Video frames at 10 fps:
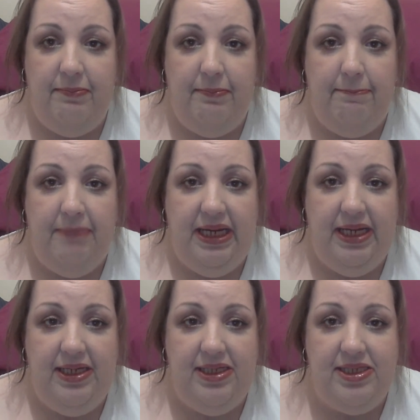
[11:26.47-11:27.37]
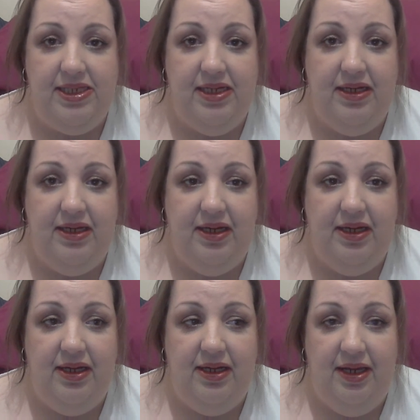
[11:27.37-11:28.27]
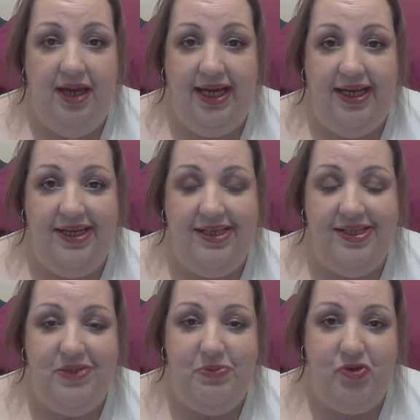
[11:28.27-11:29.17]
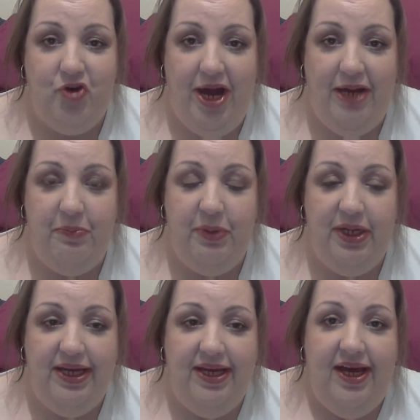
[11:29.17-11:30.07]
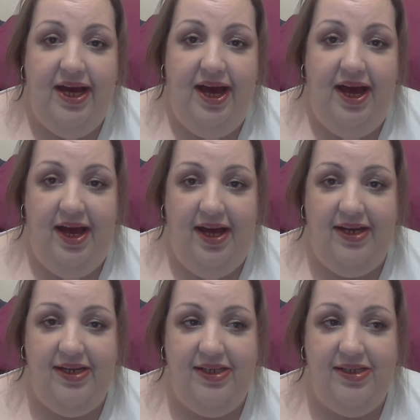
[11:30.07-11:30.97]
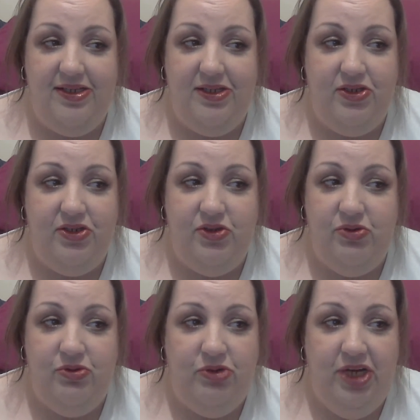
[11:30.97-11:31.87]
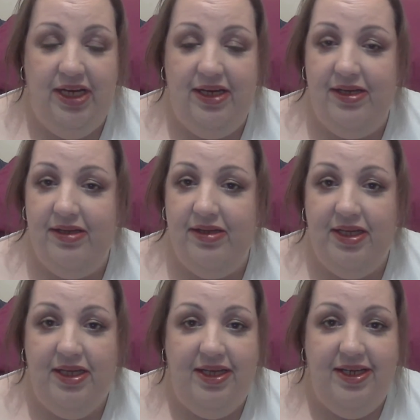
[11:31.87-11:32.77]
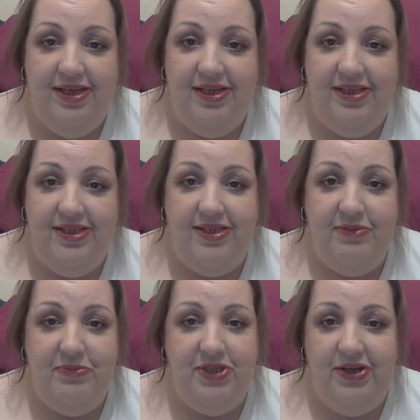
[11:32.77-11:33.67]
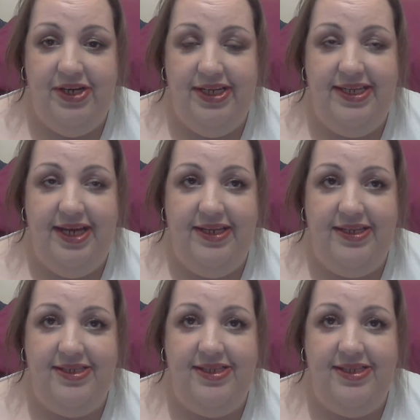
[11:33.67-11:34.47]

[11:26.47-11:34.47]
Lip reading: Please like and subscribe, and do some sort of dance.